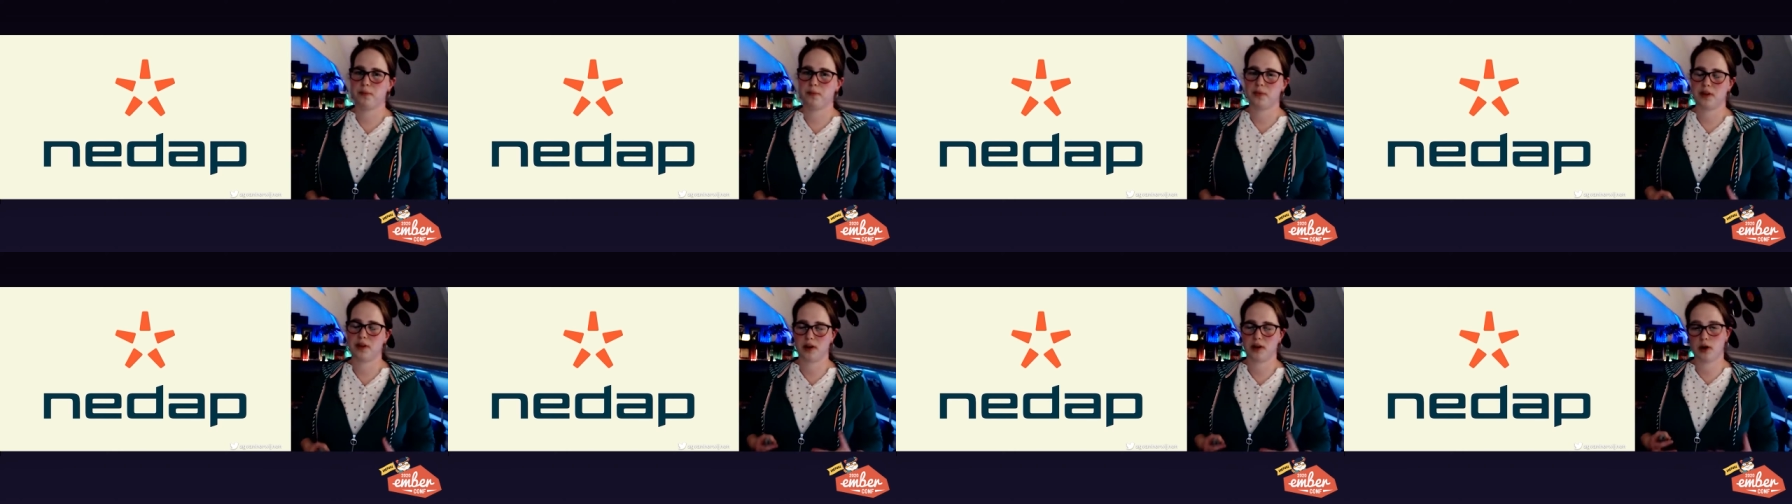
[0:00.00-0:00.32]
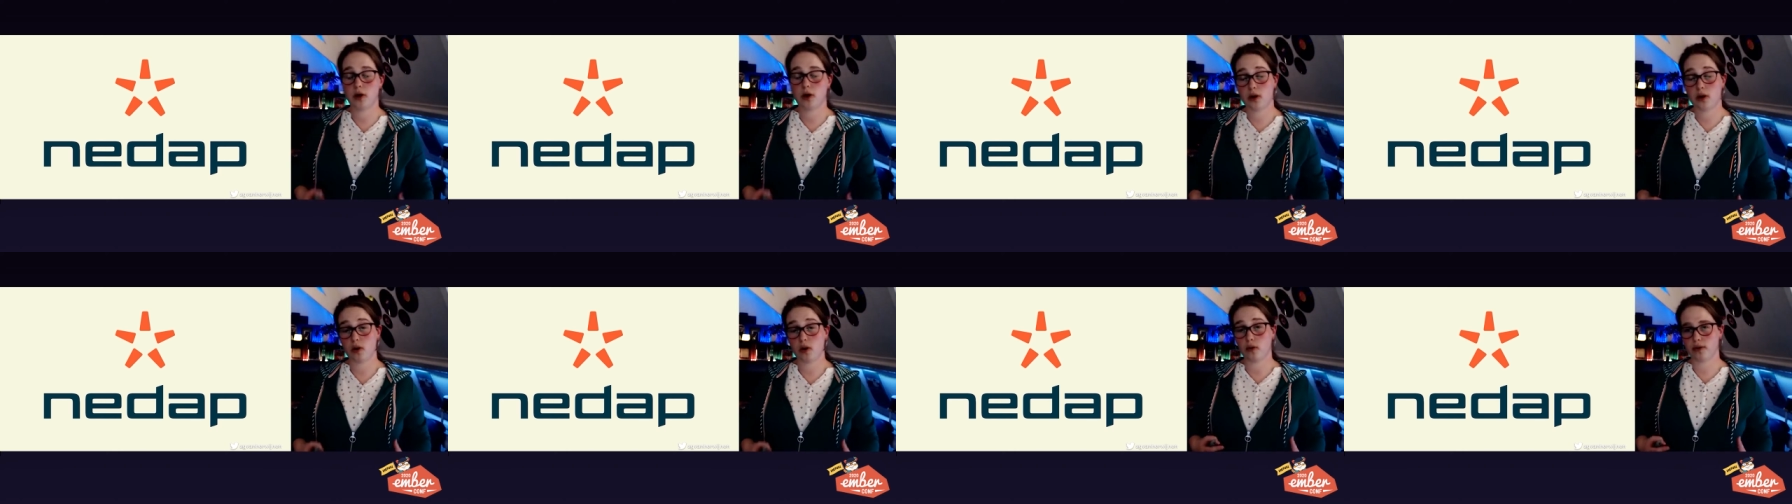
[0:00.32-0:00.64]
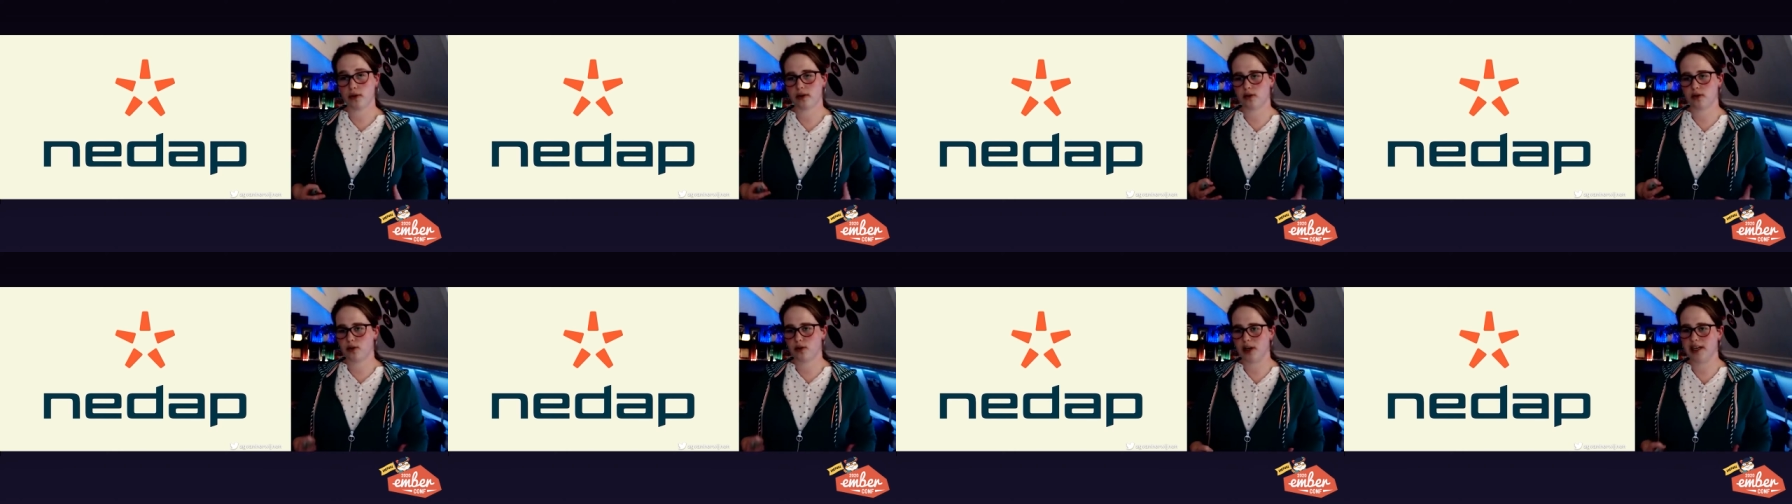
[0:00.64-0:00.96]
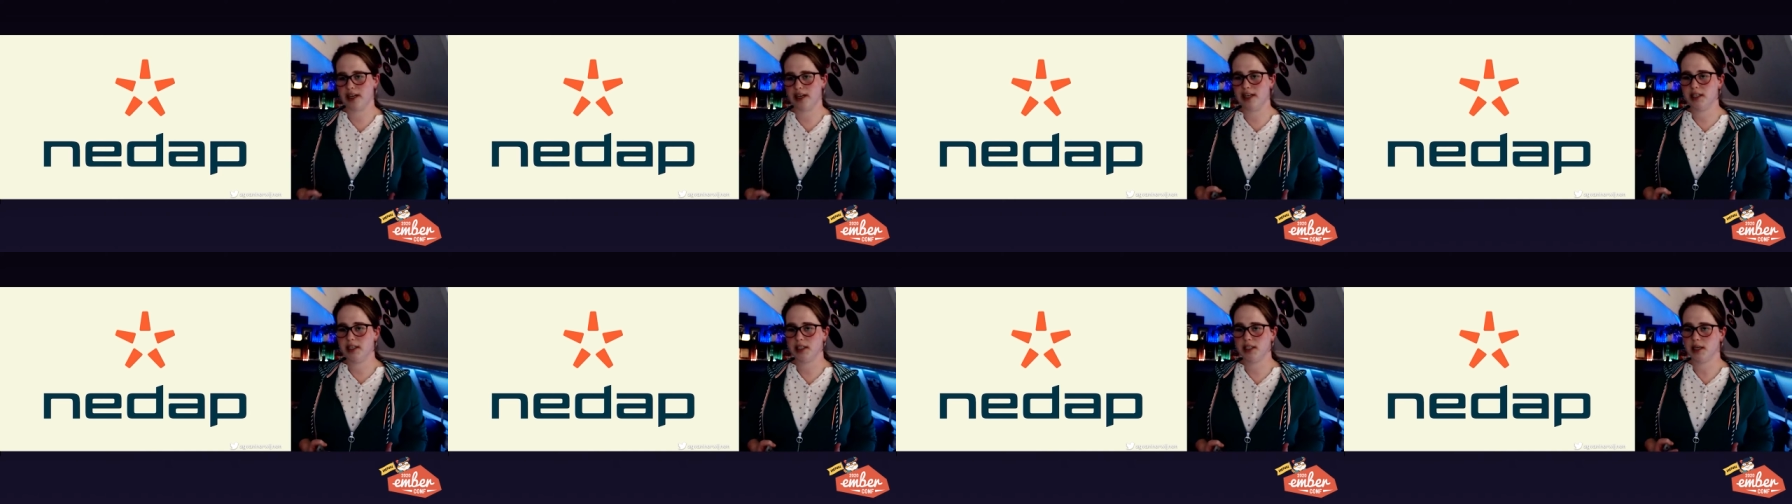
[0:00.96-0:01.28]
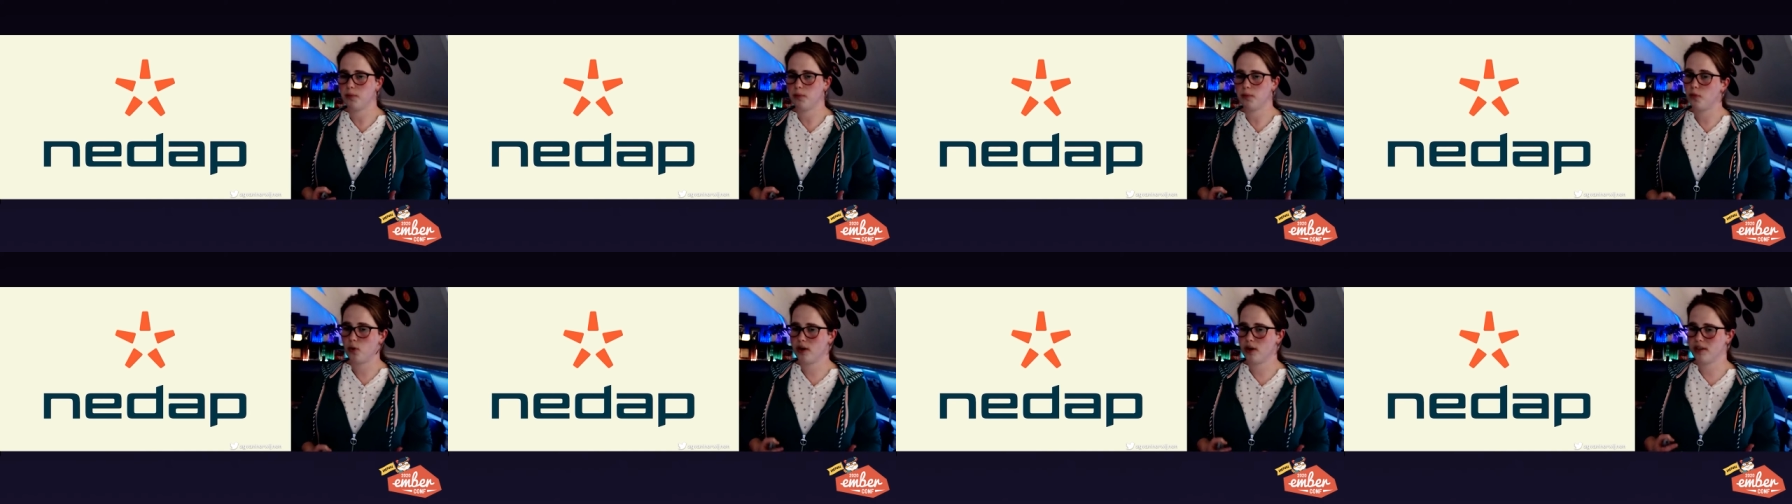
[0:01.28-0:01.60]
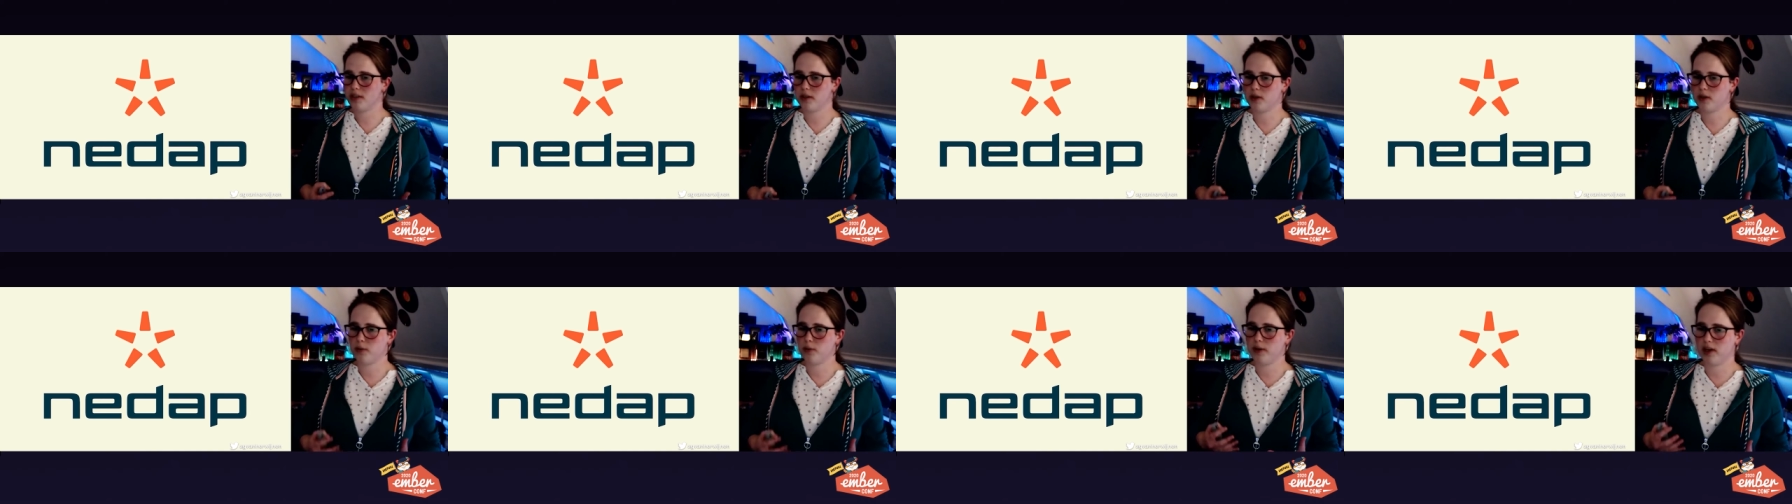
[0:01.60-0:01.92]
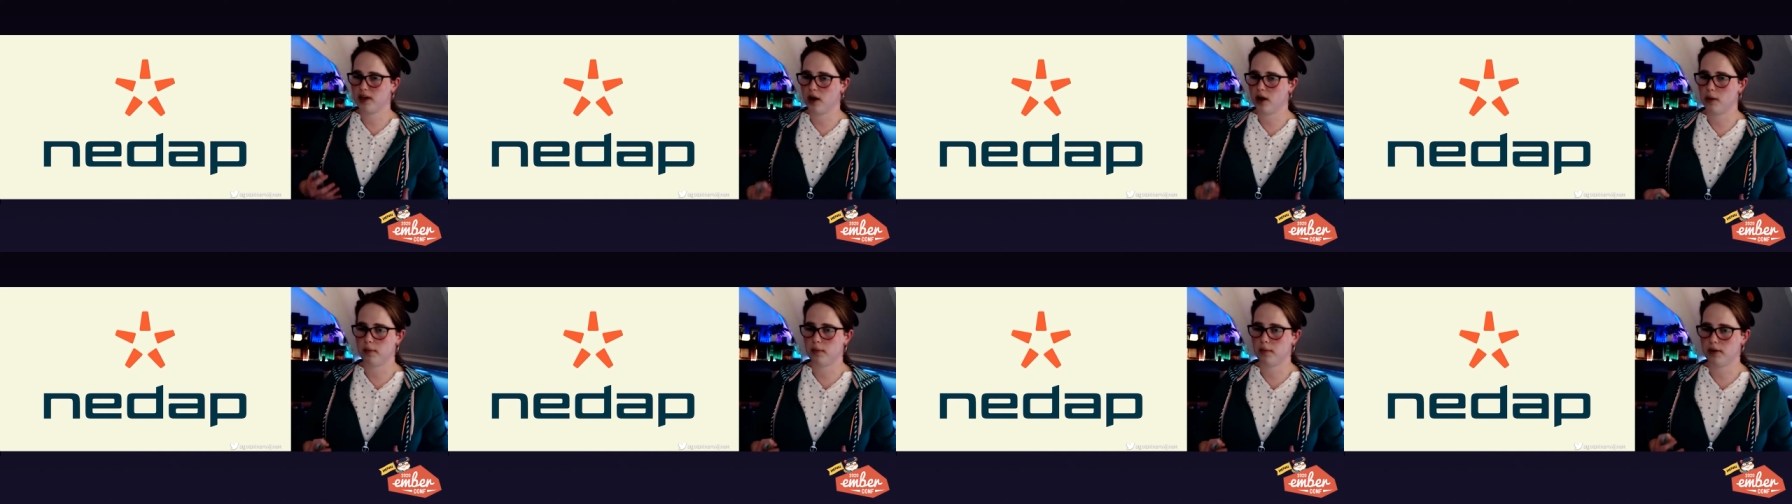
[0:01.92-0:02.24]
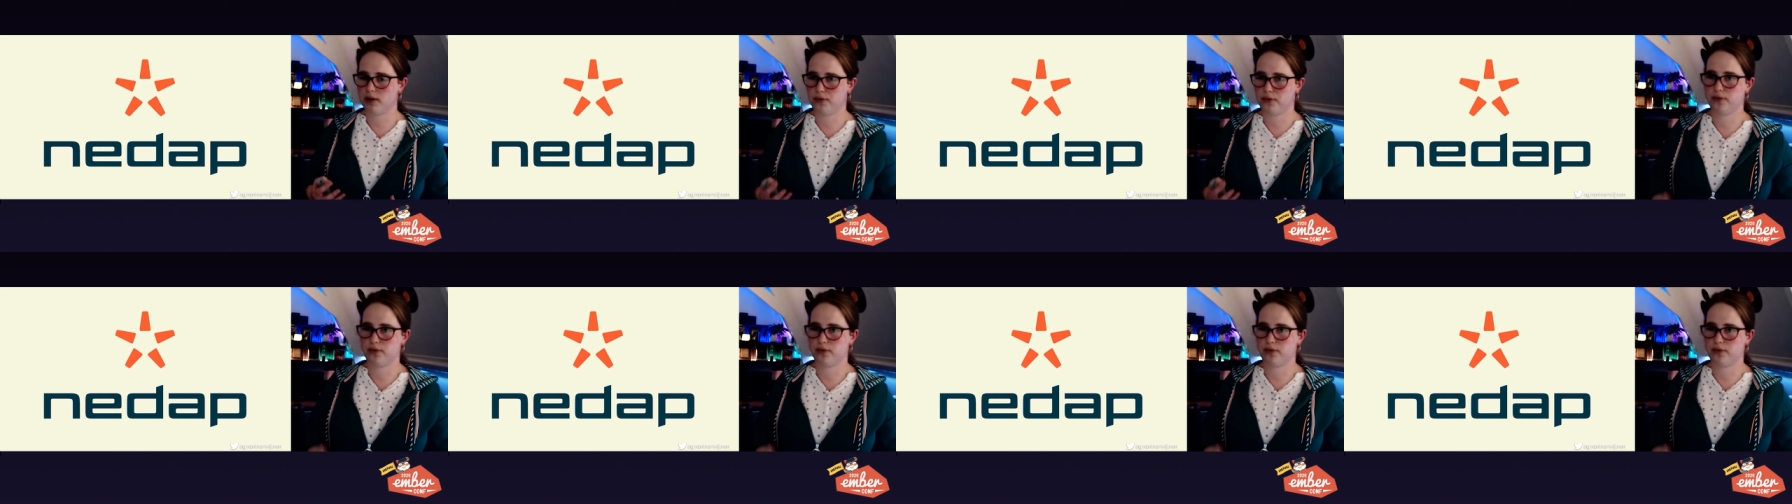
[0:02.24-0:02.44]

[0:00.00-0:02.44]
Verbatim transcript: The goal of the traineeship was to become a